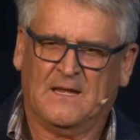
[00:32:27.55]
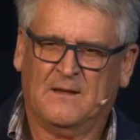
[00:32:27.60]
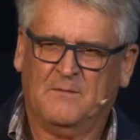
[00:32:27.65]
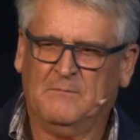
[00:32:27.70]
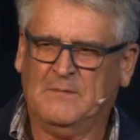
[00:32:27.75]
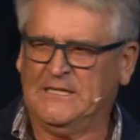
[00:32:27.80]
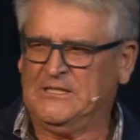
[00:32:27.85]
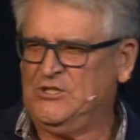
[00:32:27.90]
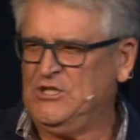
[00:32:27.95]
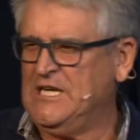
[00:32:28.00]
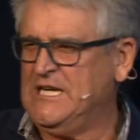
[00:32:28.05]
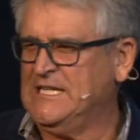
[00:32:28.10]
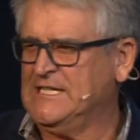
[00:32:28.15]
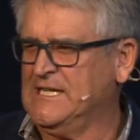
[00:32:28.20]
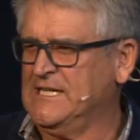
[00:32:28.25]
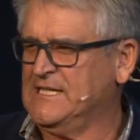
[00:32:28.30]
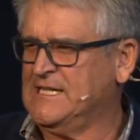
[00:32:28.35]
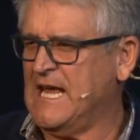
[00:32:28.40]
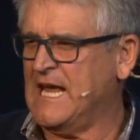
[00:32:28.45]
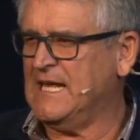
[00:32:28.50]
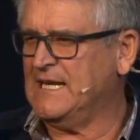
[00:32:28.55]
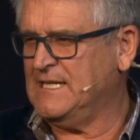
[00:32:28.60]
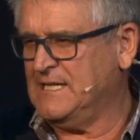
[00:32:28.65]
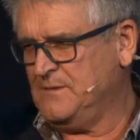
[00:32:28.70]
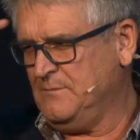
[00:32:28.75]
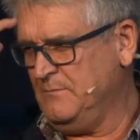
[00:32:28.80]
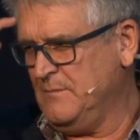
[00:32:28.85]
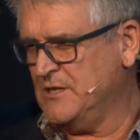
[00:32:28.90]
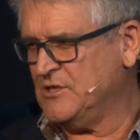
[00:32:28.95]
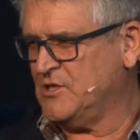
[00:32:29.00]
But Jesus had his
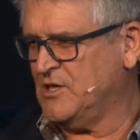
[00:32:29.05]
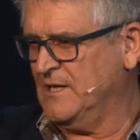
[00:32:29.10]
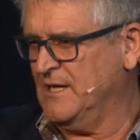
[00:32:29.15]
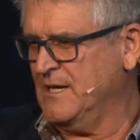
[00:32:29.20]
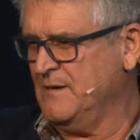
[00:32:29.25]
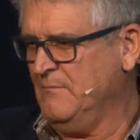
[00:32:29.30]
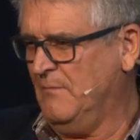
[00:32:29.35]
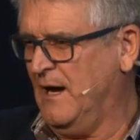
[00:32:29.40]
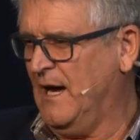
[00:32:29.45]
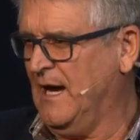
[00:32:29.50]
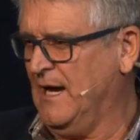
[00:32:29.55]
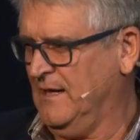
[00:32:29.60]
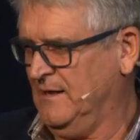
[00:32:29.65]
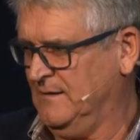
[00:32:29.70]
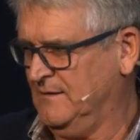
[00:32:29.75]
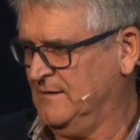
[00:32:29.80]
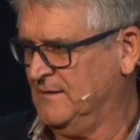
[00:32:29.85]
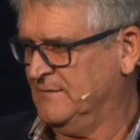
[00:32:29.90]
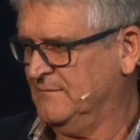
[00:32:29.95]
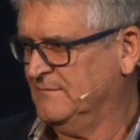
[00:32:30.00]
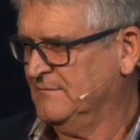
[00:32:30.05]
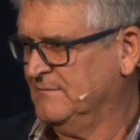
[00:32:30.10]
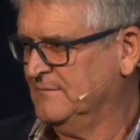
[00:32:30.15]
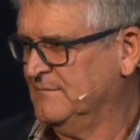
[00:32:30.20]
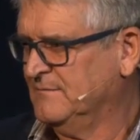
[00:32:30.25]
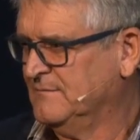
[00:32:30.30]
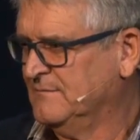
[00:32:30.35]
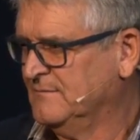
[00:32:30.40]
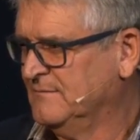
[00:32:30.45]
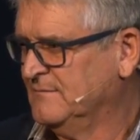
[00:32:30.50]
mission in mind,
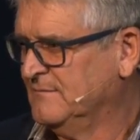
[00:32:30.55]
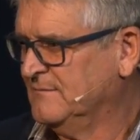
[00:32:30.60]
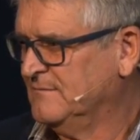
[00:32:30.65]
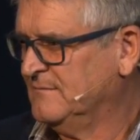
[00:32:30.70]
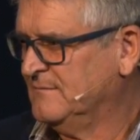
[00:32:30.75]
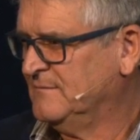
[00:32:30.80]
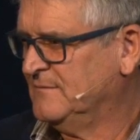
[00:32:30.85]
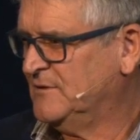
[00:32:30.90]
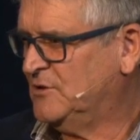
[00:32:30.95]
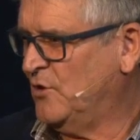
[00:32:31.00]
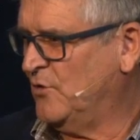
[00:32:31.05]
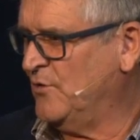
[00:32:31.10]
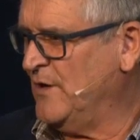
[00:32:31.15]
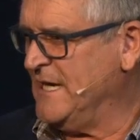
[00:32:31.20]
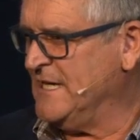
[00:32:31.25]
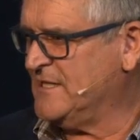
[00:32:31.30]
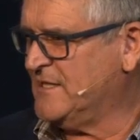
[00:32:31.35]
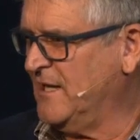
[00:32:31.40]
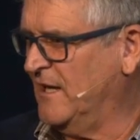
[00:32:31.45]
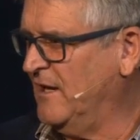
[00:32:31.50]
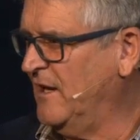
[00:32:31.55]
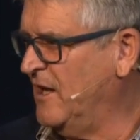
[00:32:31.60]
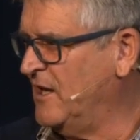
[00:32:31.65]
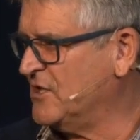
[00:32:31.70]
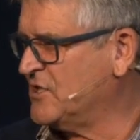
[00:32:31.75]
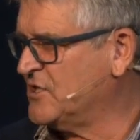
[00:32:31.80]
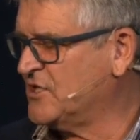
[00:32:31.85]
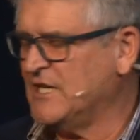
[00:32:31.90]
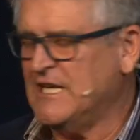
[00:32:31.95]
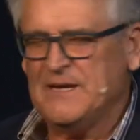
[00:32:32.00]
to reach the
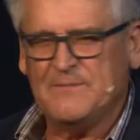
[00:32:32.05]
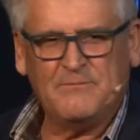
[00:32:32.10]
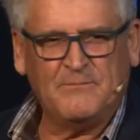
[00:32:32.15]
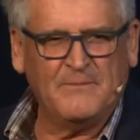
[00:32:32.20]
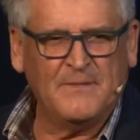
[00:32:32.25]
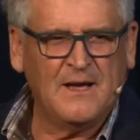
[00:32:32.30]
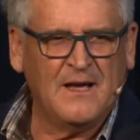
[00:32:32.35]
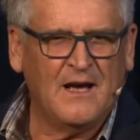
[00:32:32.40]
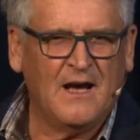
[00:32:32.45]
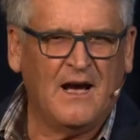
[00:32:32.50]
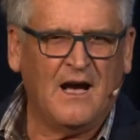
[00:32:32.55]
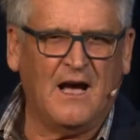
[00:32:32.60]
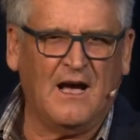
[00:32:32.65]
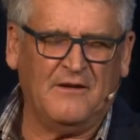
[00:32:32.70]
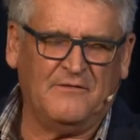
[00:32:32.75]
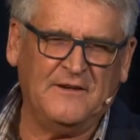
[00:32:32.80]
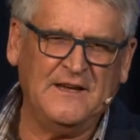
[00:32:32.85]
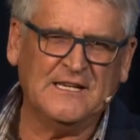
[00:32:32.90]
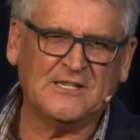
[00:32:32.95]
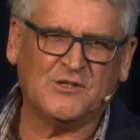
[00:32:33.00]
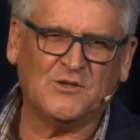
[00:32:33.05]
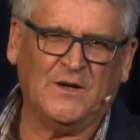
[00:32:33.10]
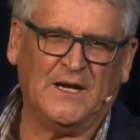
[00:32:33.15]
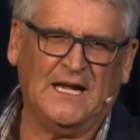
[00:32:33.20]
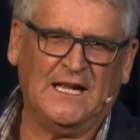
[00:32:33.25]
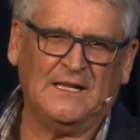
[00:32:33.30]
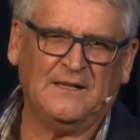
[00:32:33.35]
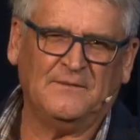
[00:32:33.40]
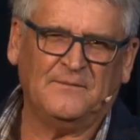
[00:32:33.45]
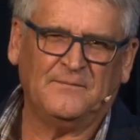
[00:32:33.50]
lost sheep of
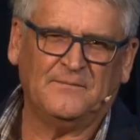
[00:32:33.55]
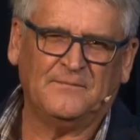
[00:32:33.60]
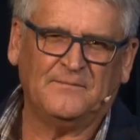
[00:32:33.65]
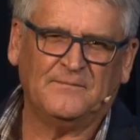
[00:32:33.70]
Israel.